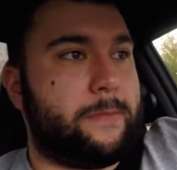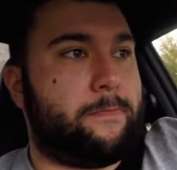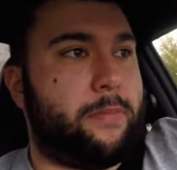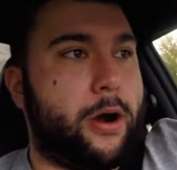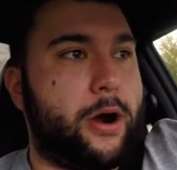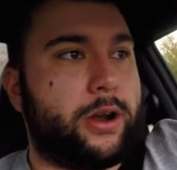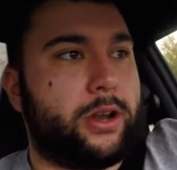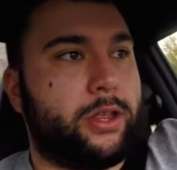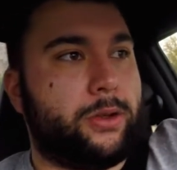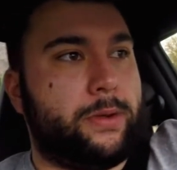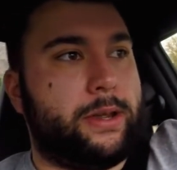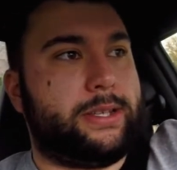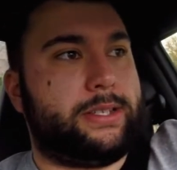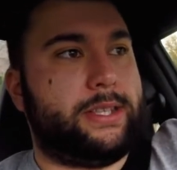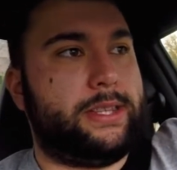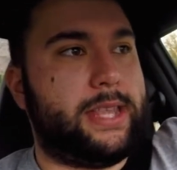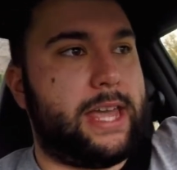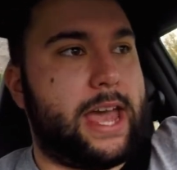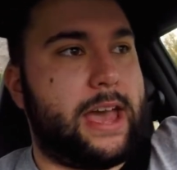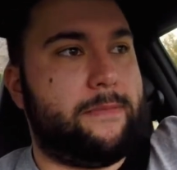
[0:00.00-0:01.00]
part of the
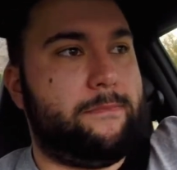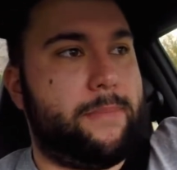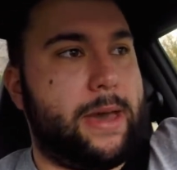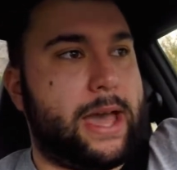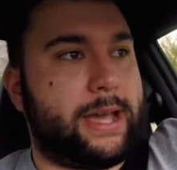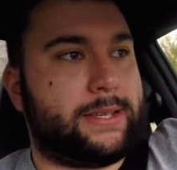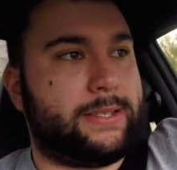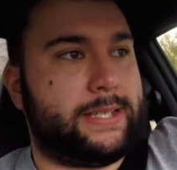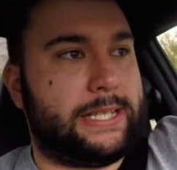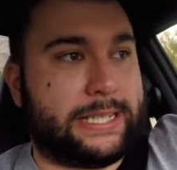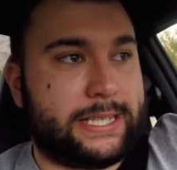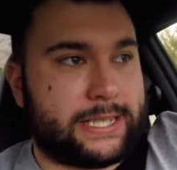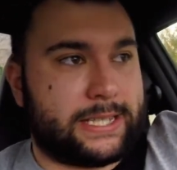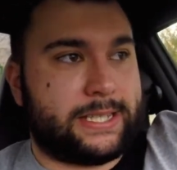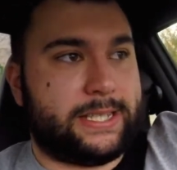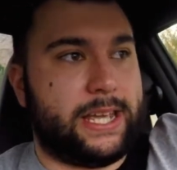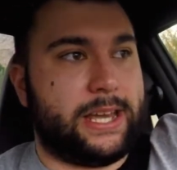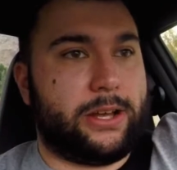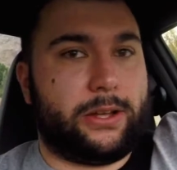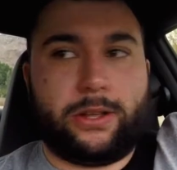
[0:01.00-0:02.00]
reason they have back seats
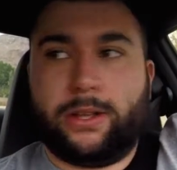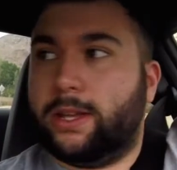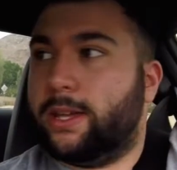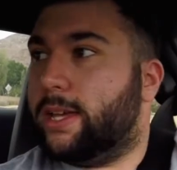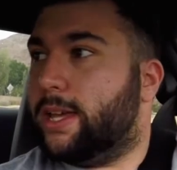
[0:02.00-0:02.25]
still